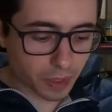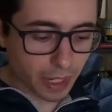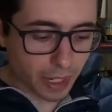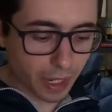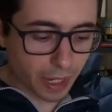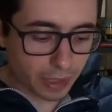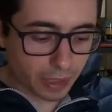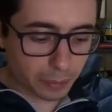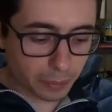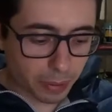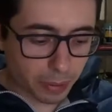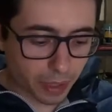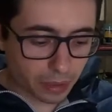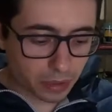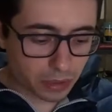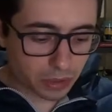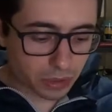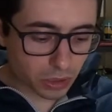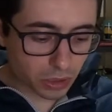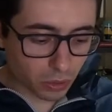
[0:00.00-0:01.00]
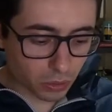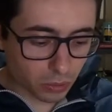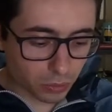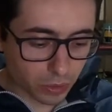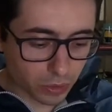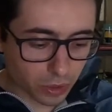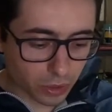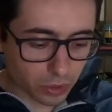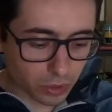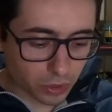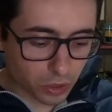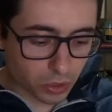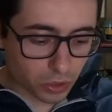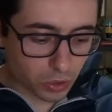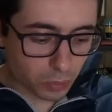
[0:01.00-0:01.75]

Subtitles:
it depends on initial